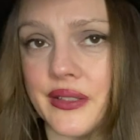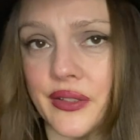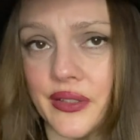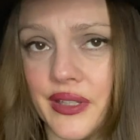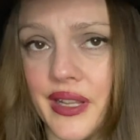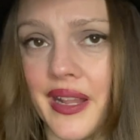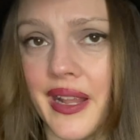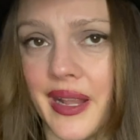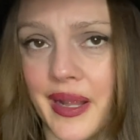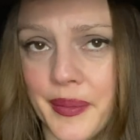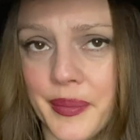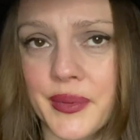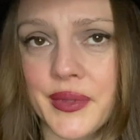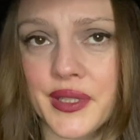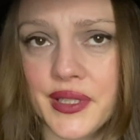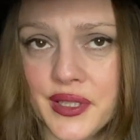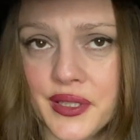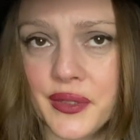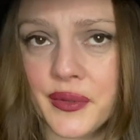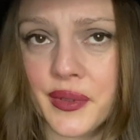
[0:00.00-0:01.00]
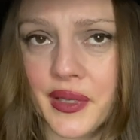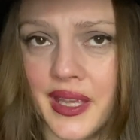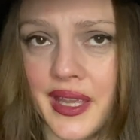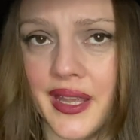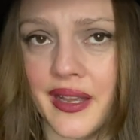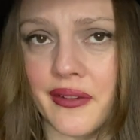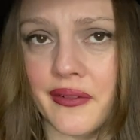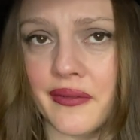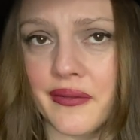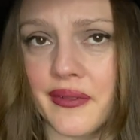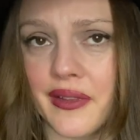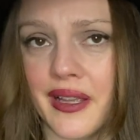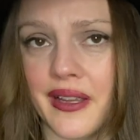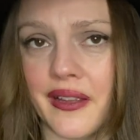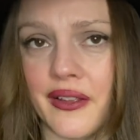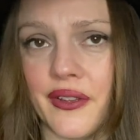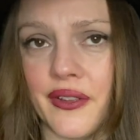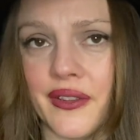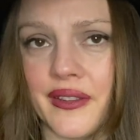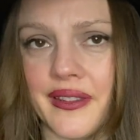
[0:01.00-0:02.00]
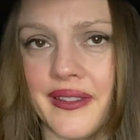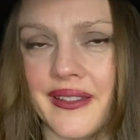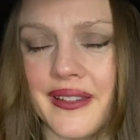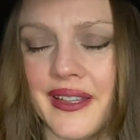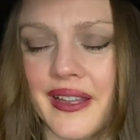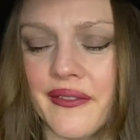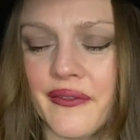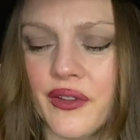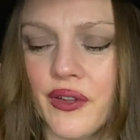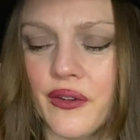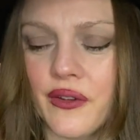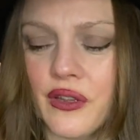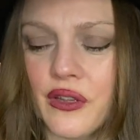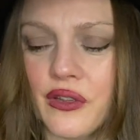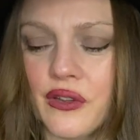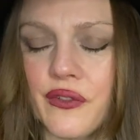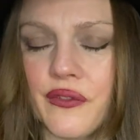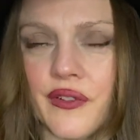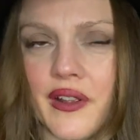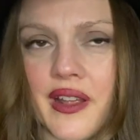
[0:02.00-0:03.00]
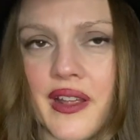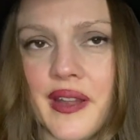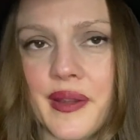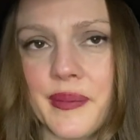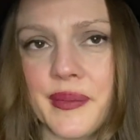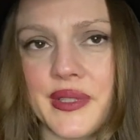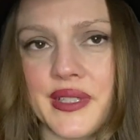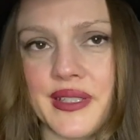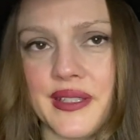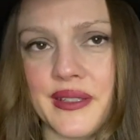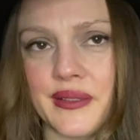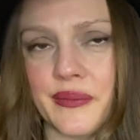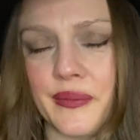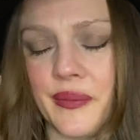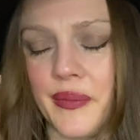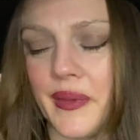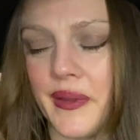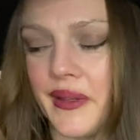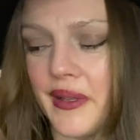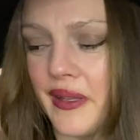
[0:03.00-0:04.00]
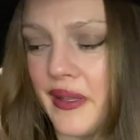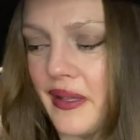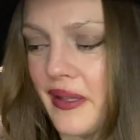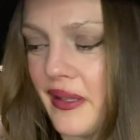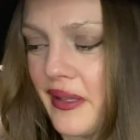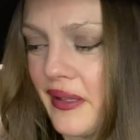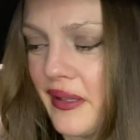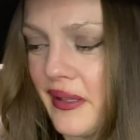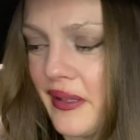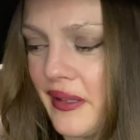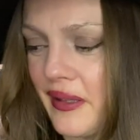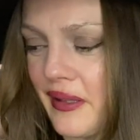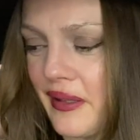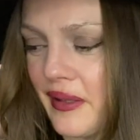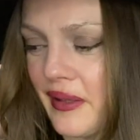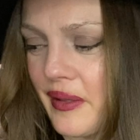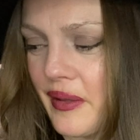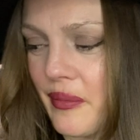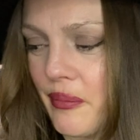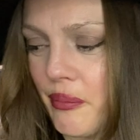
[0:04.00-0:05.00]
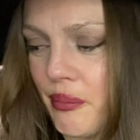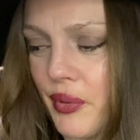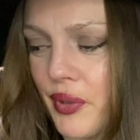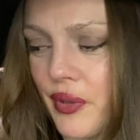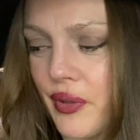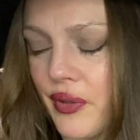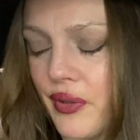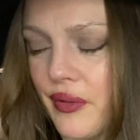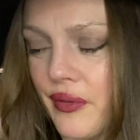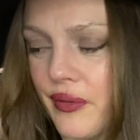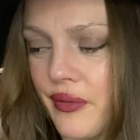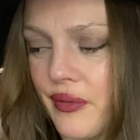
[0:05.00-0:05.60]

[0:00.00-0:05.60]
gonna happen to you again. I've got good vibes, but